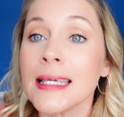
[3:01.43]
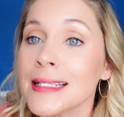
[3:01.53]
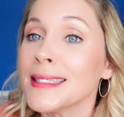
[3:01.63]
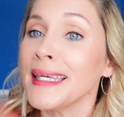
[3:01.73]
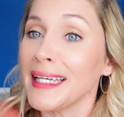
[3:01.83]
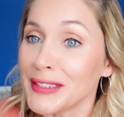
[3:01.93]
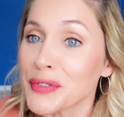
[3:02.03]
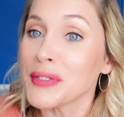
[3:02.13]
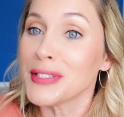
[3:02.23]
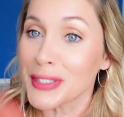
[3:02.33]
easily
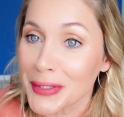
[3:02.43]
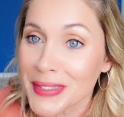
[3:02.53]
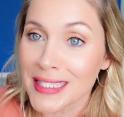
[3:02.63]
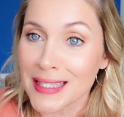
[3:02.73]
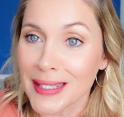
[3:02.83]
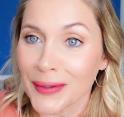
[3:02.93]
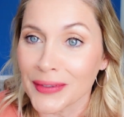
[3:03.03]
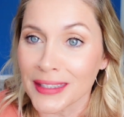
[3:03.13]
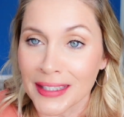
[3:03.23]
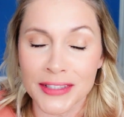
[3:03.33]
introduced in the
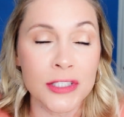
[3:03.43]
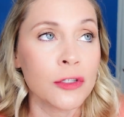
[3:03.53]
early years.